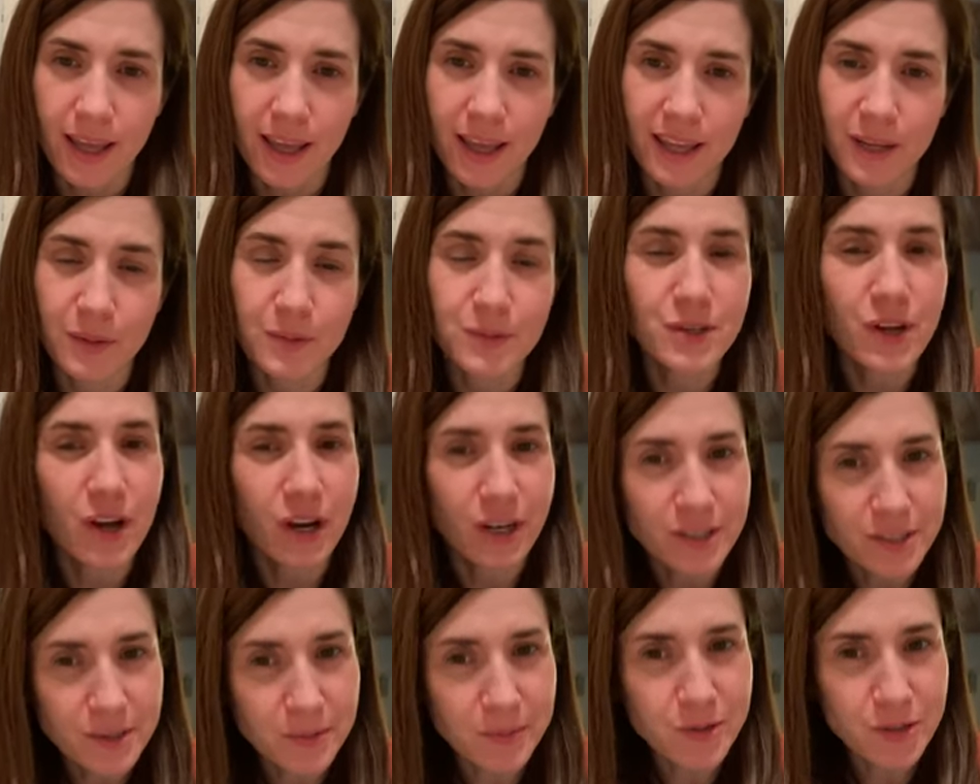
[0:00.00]
It was
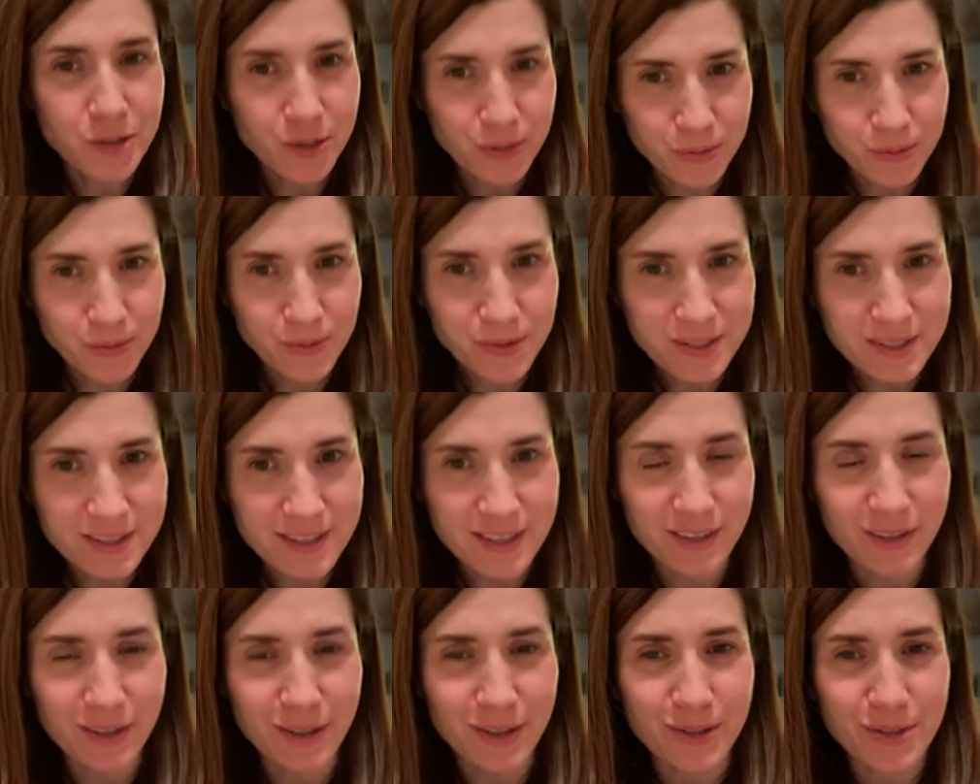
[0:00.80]
hard to choose.
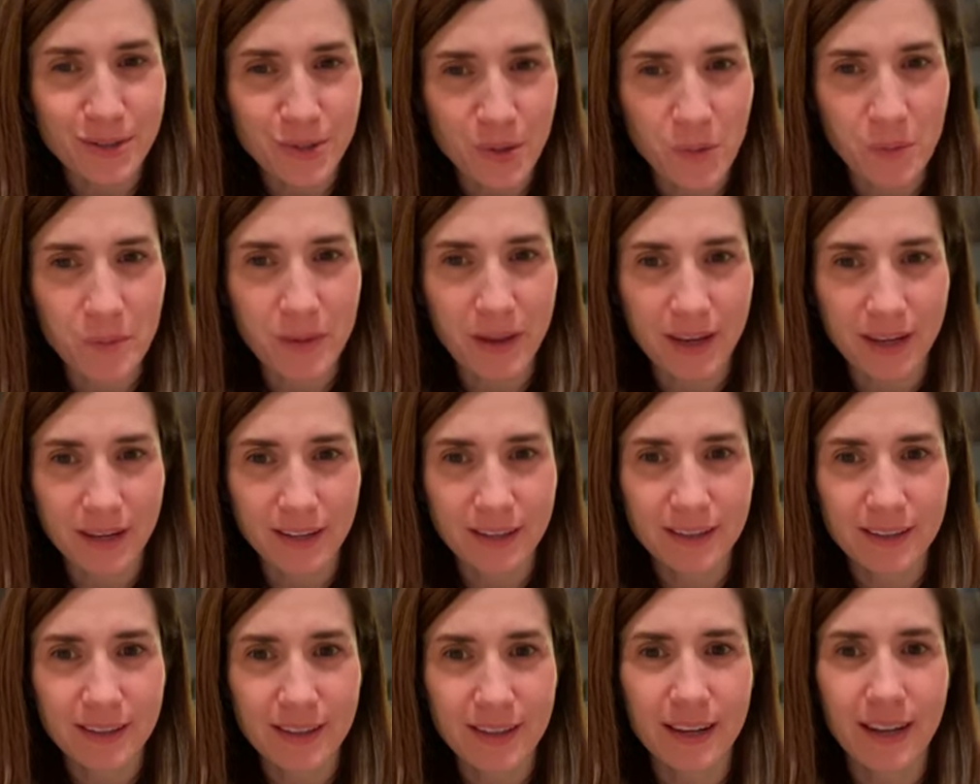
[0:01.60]
There are so
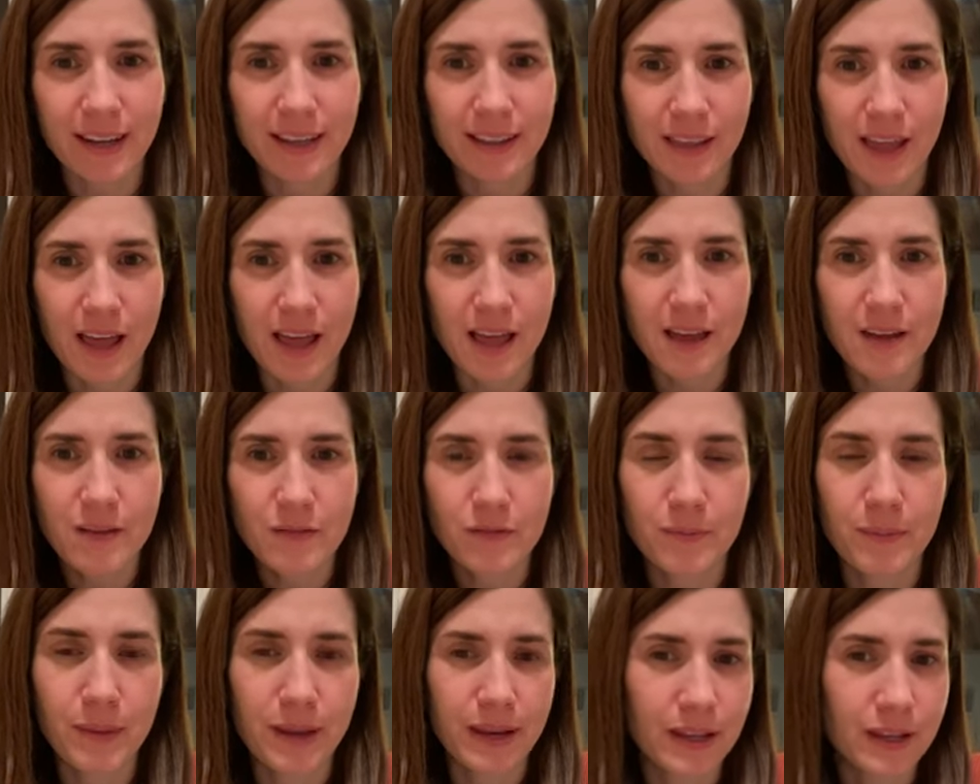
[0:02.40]
many that I love,
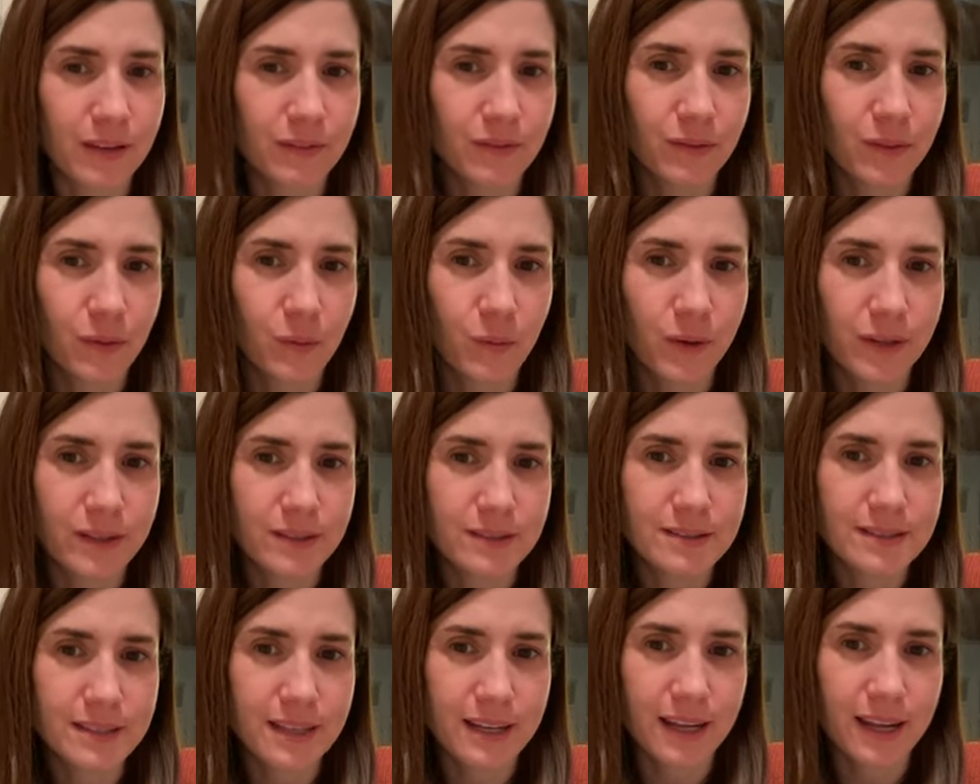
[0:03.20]
many of the
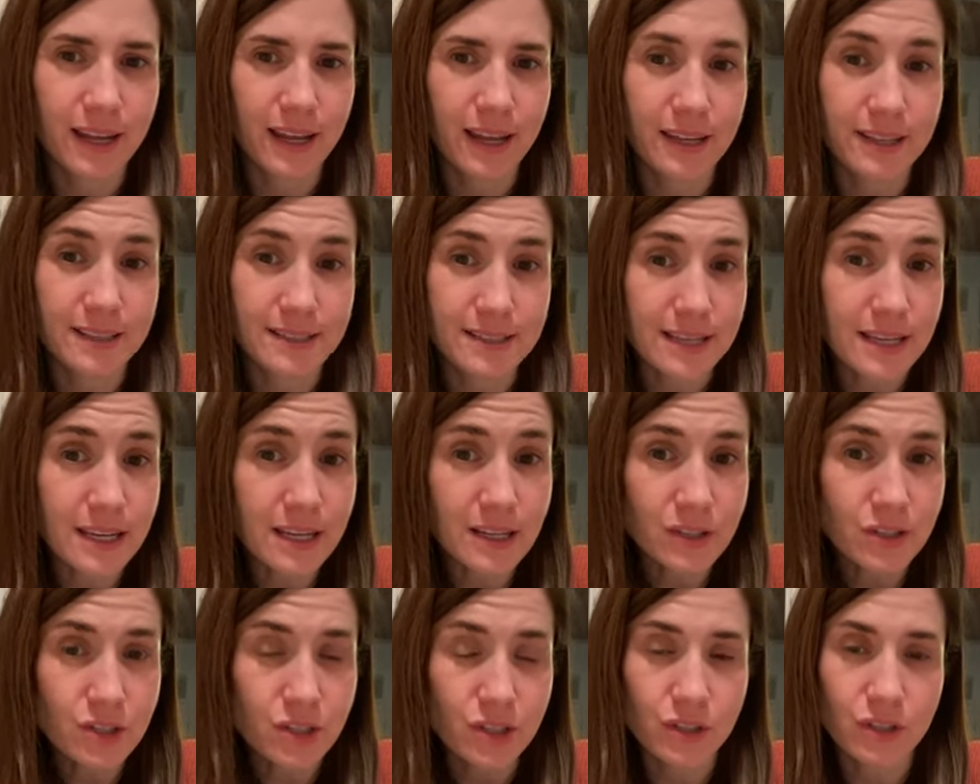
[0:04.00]
ones that I
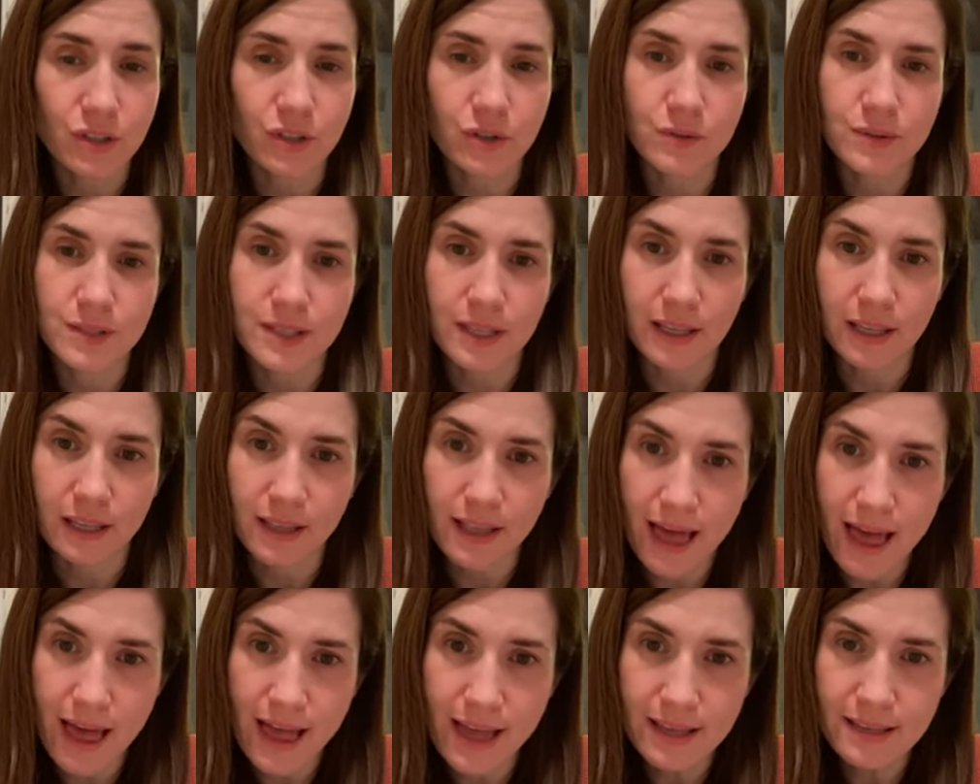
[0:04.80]
teach and use in
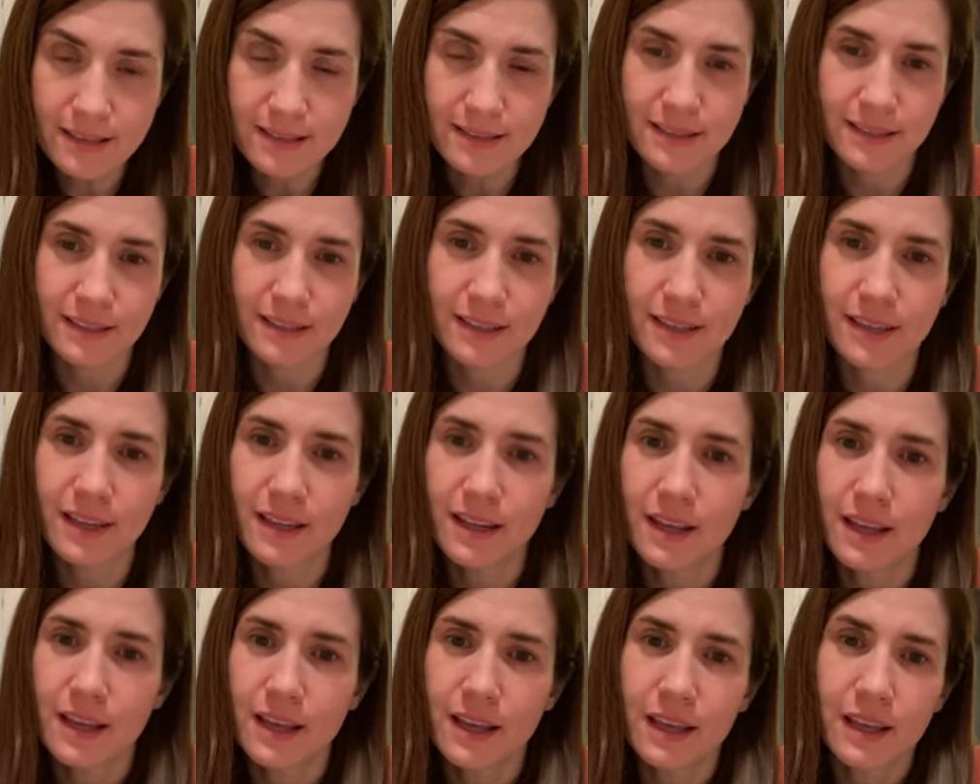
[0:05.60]
class and
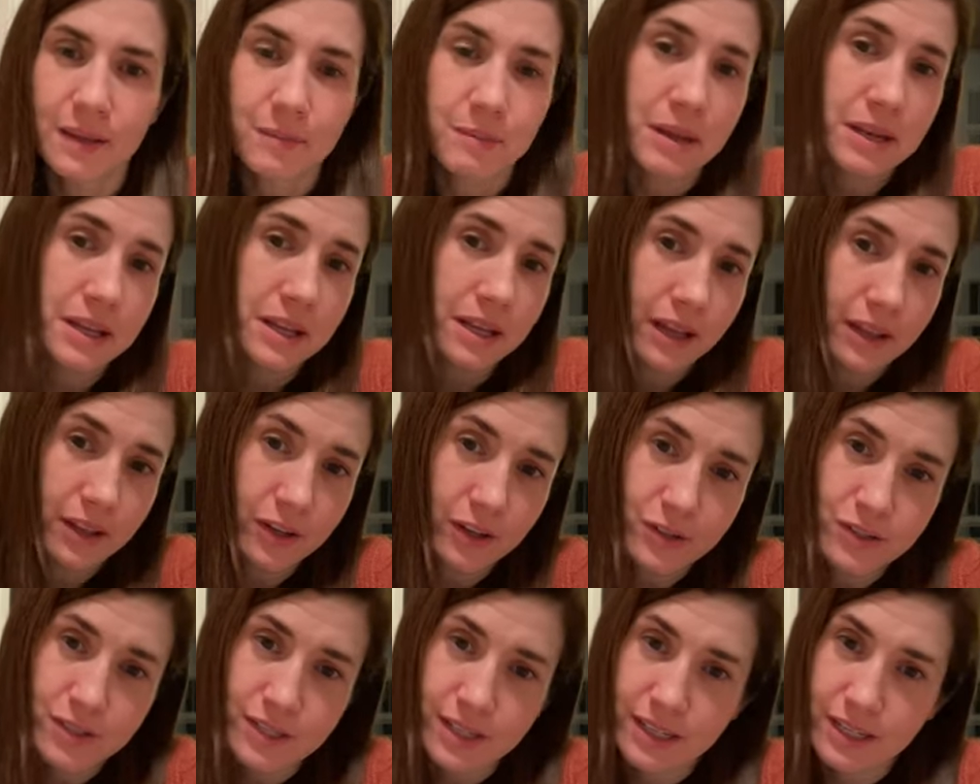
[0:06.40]
many
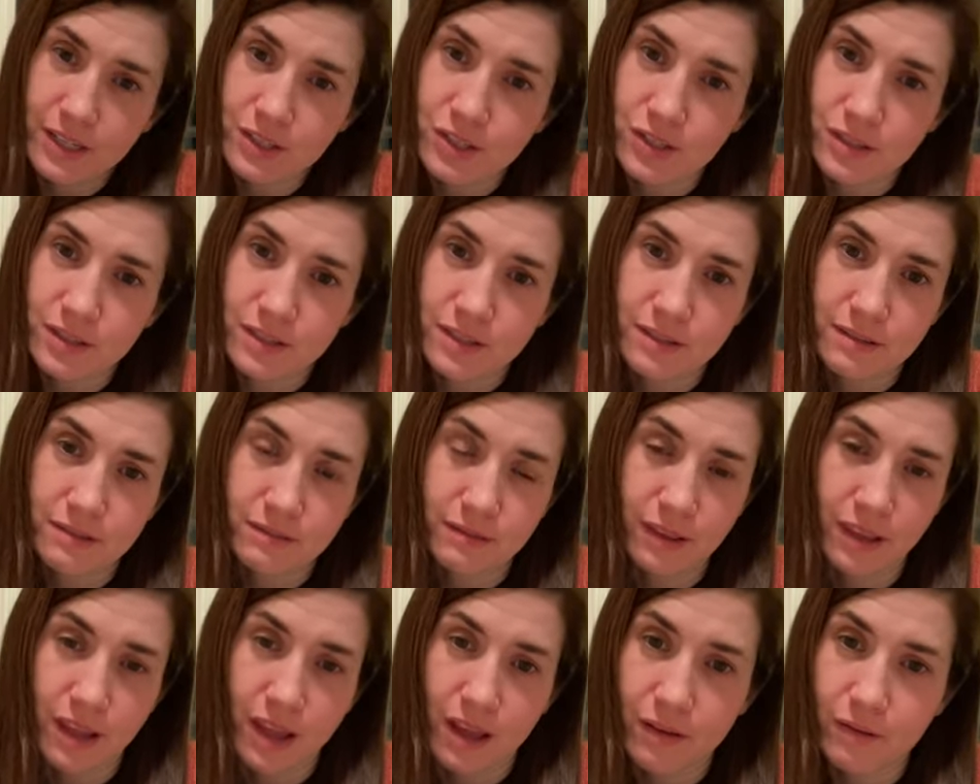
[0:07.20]
others that I just
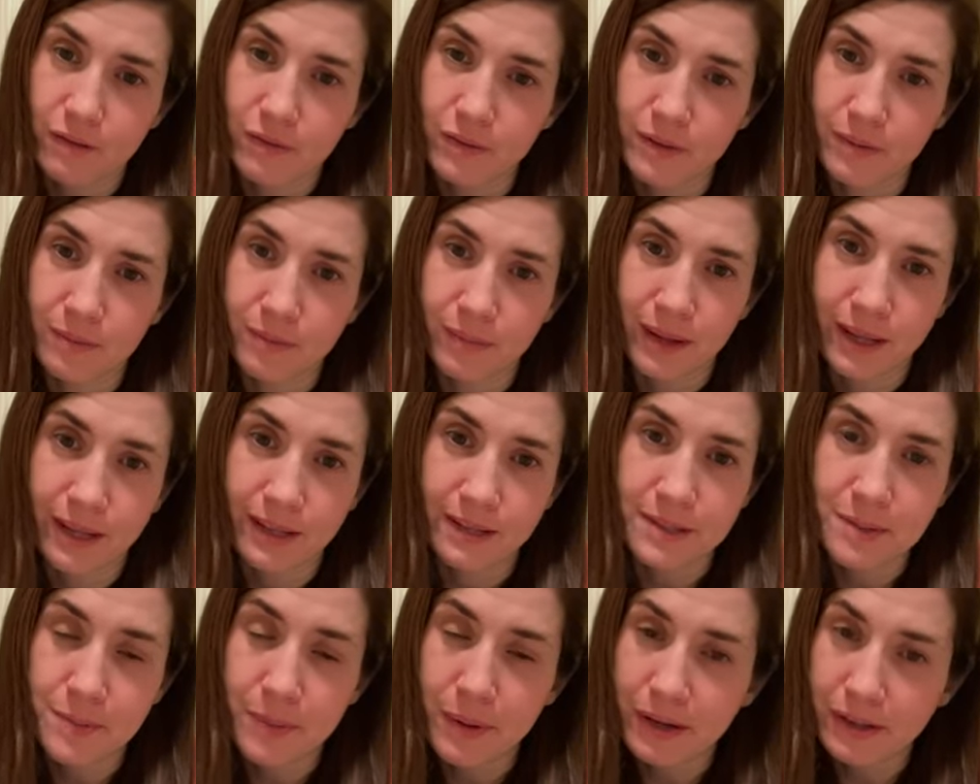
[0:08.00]
love in my
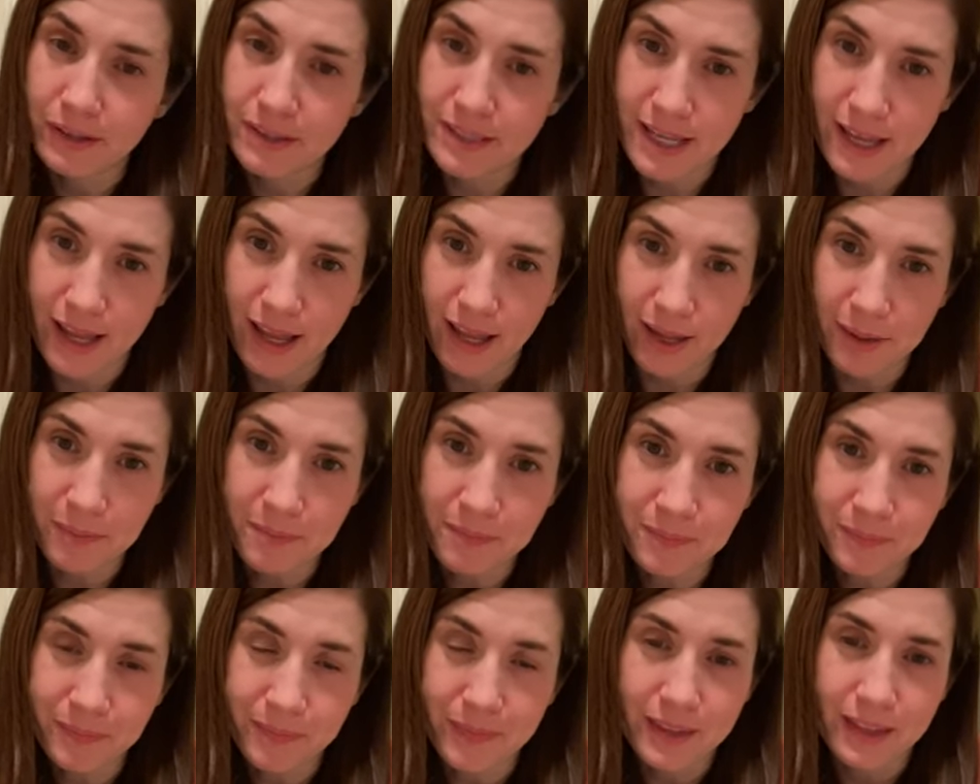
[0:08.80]
spare time.